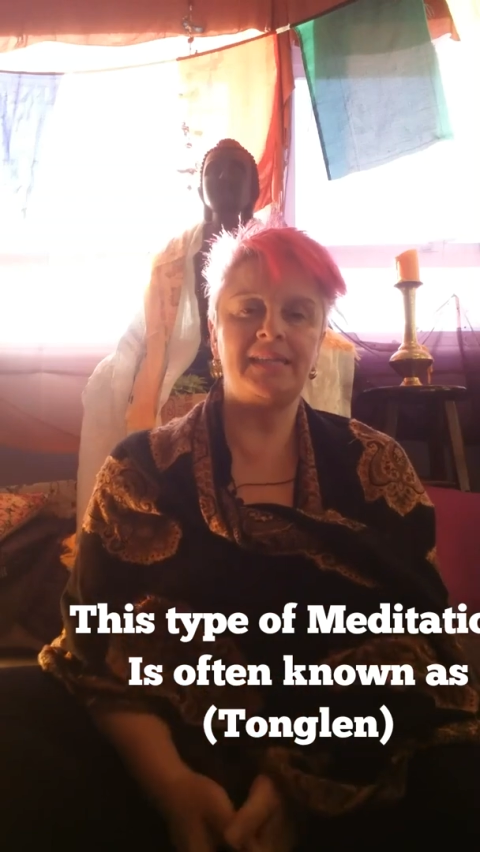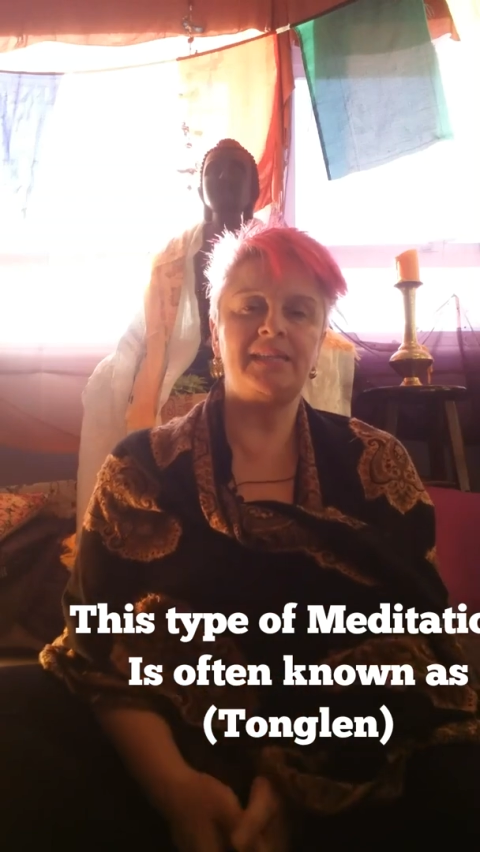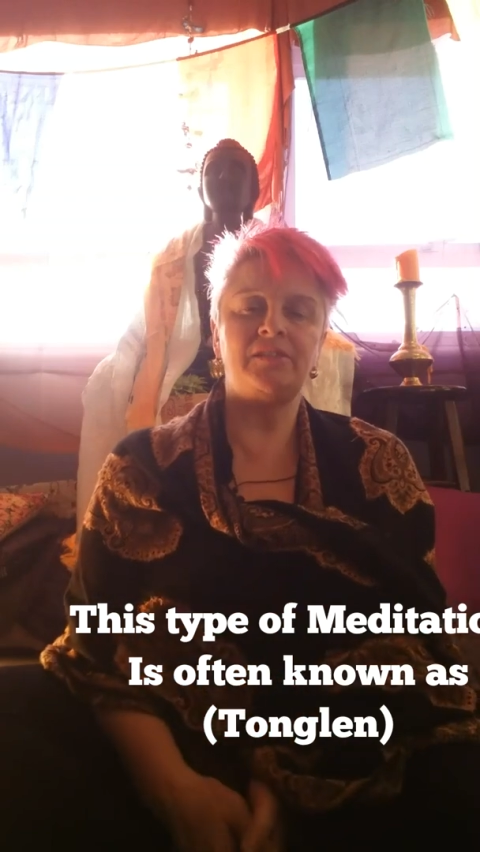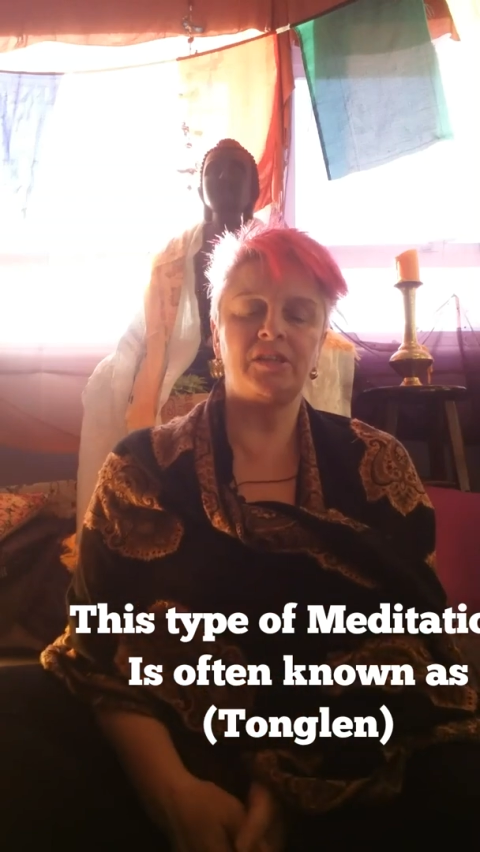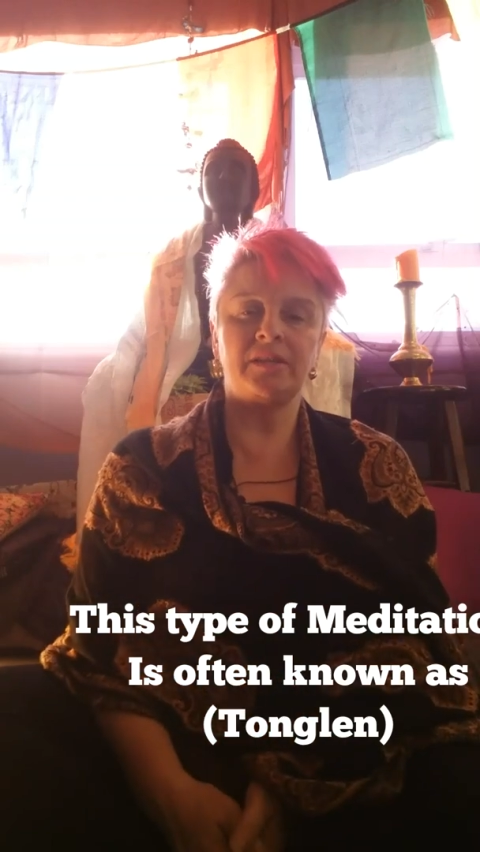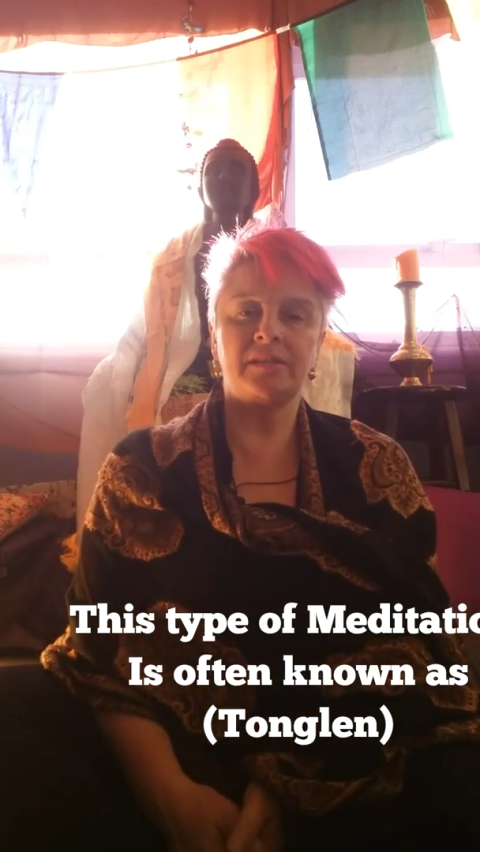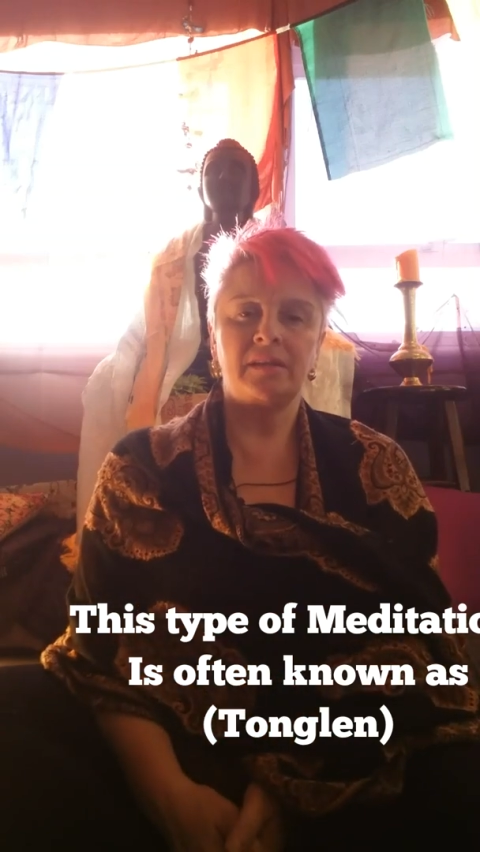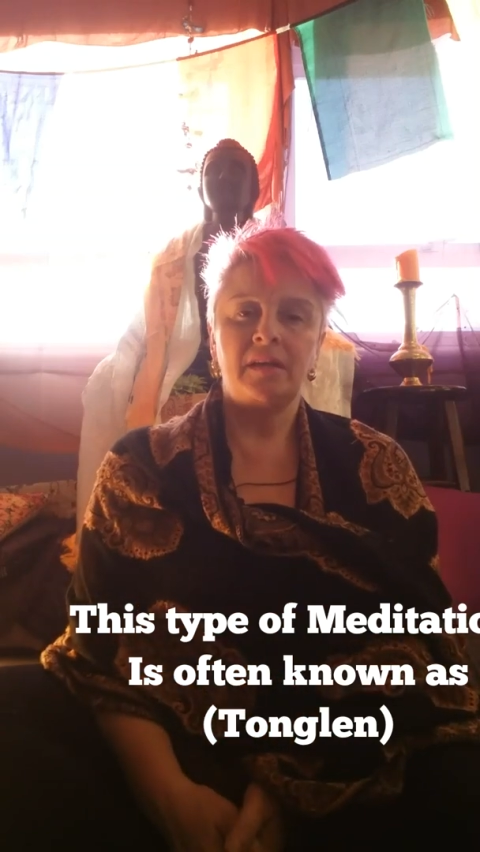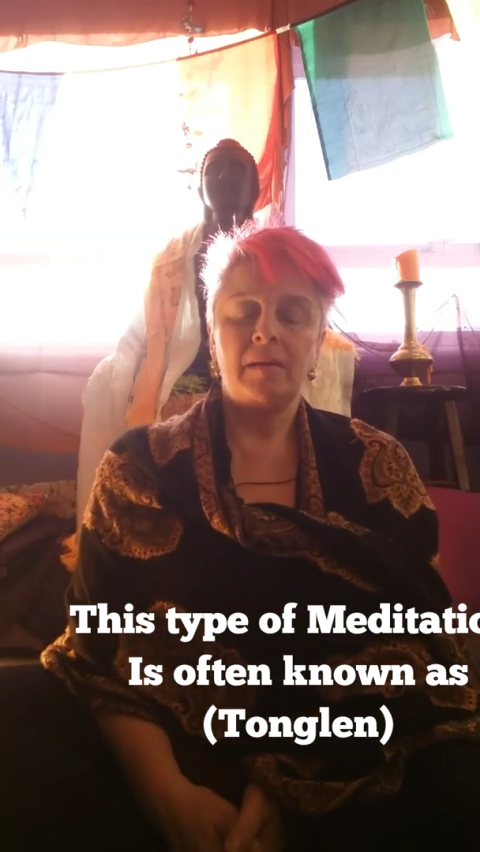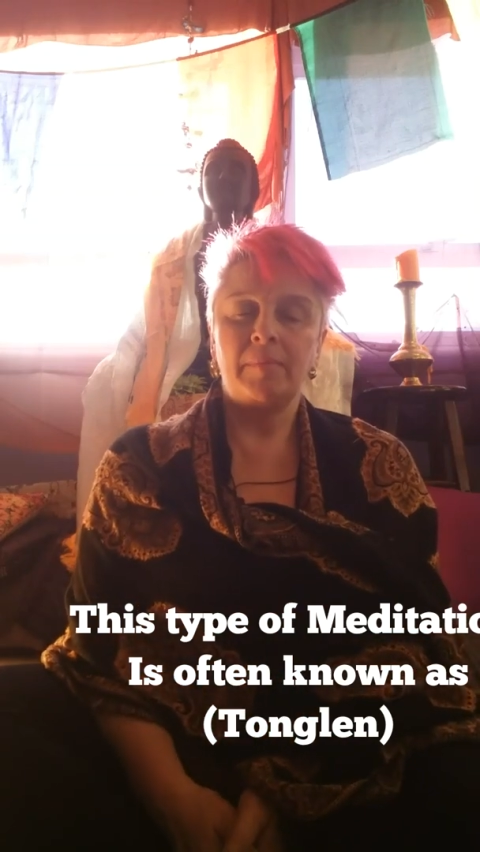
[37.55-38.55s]
teachers,
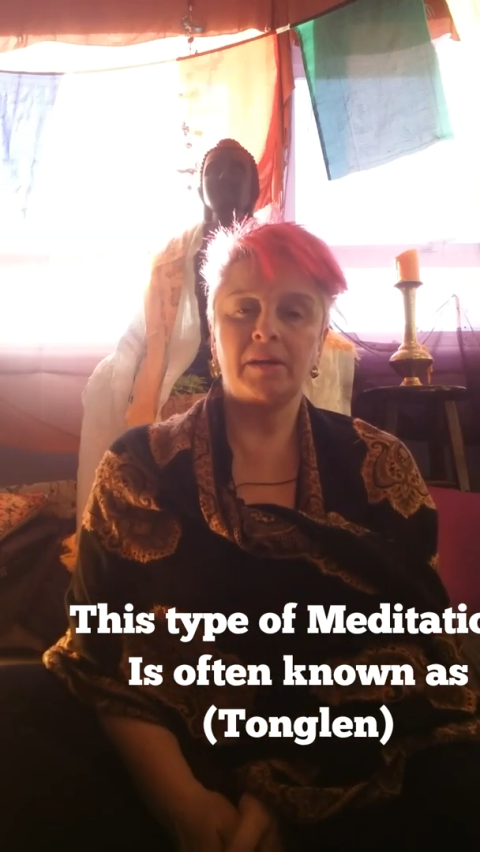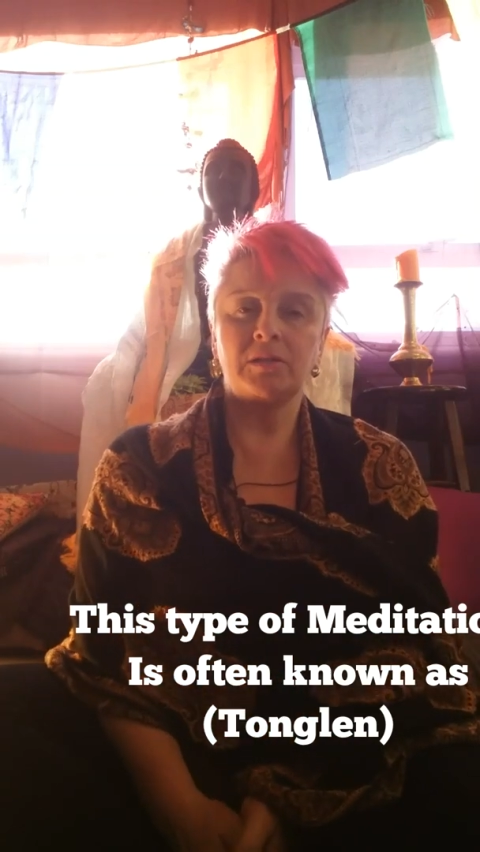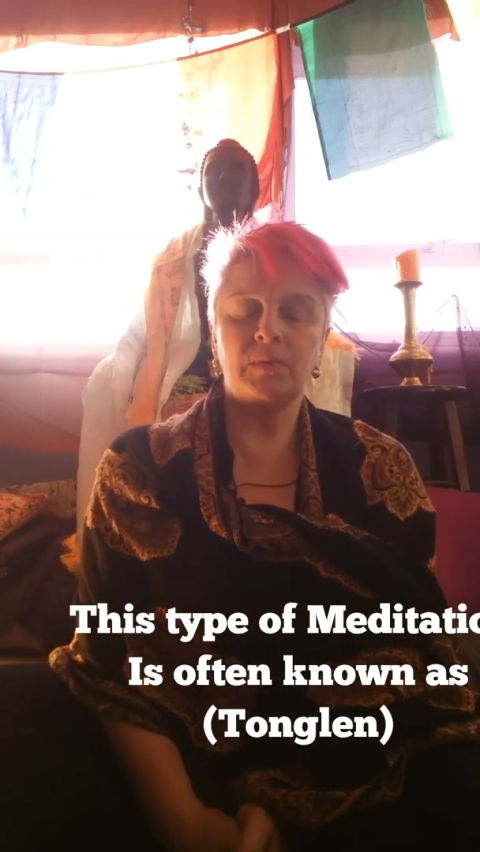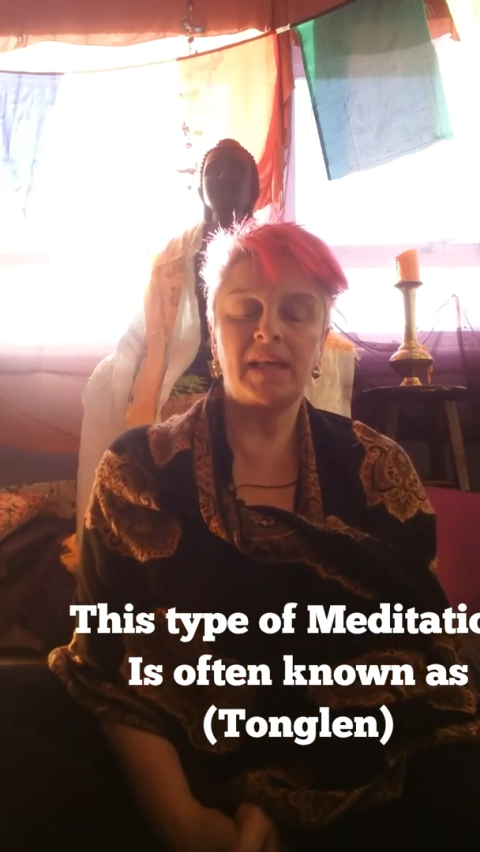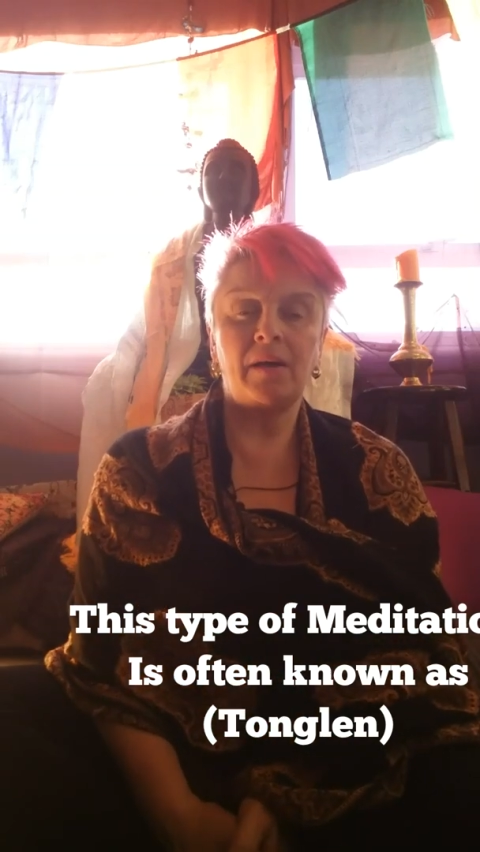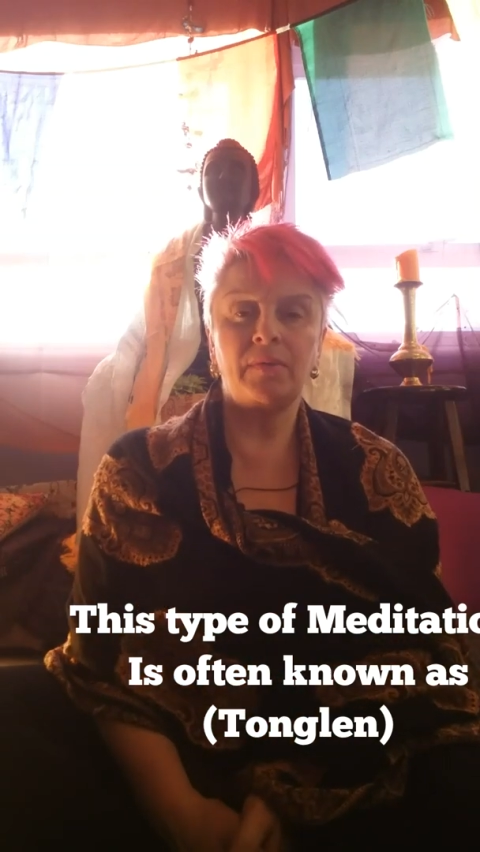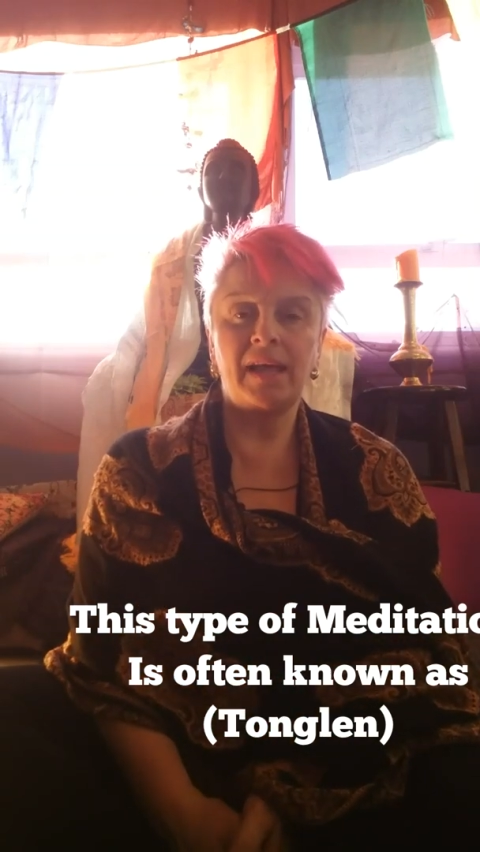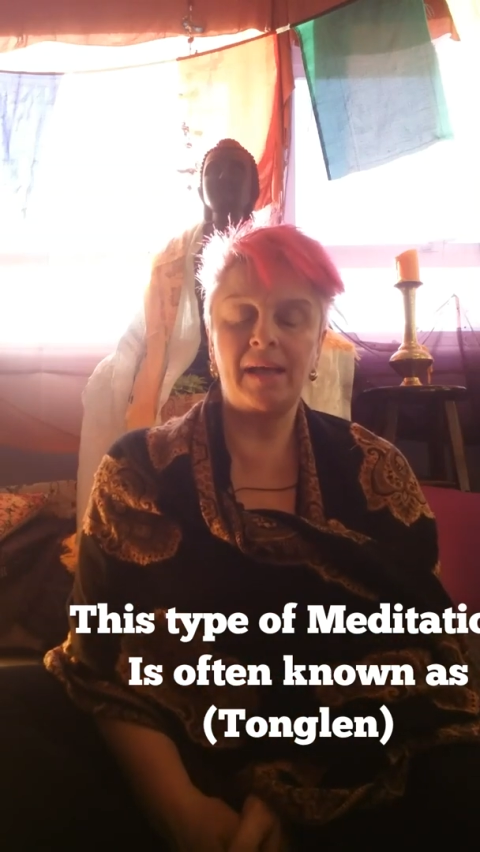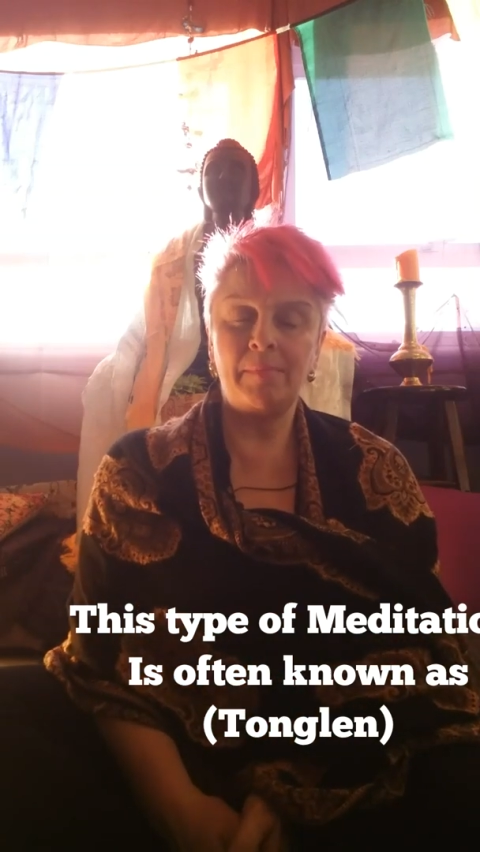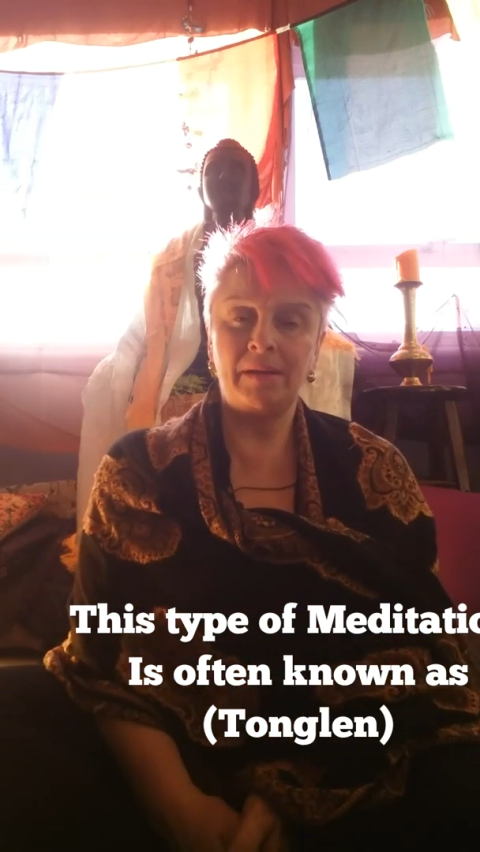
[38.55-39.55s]
because
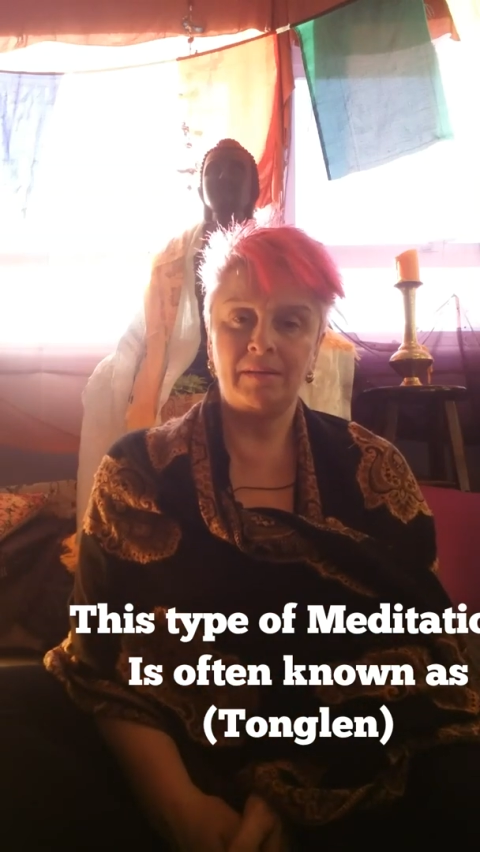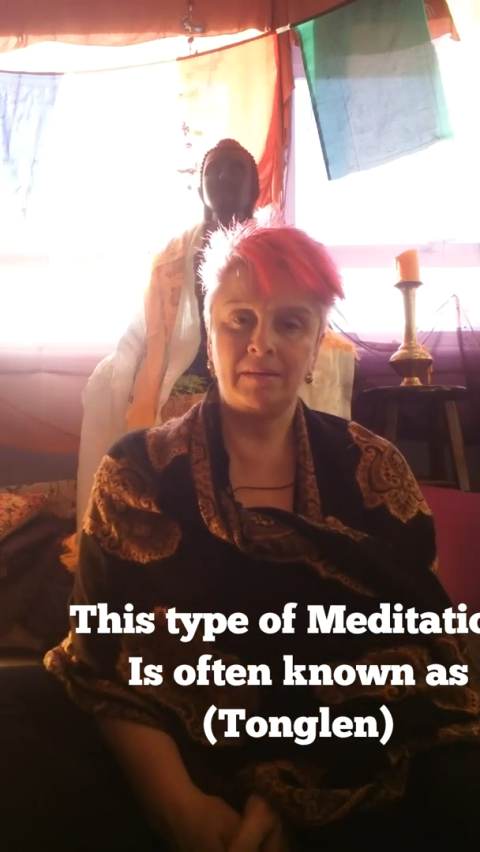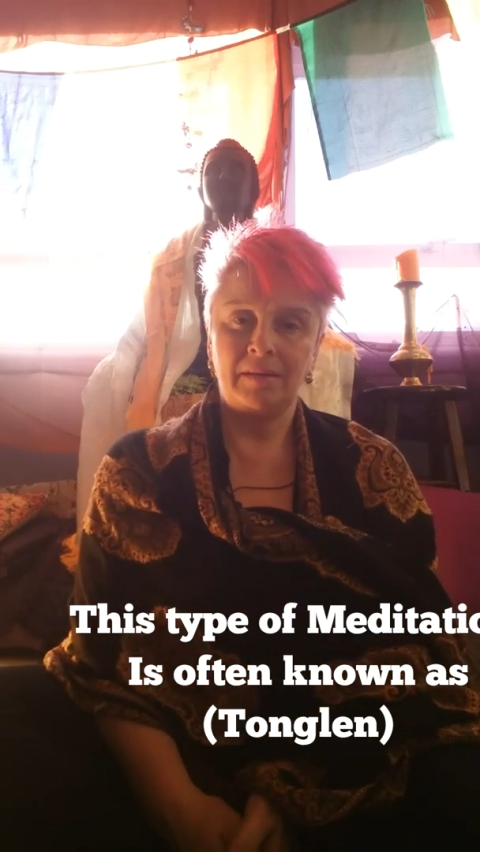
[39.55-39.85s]
without them,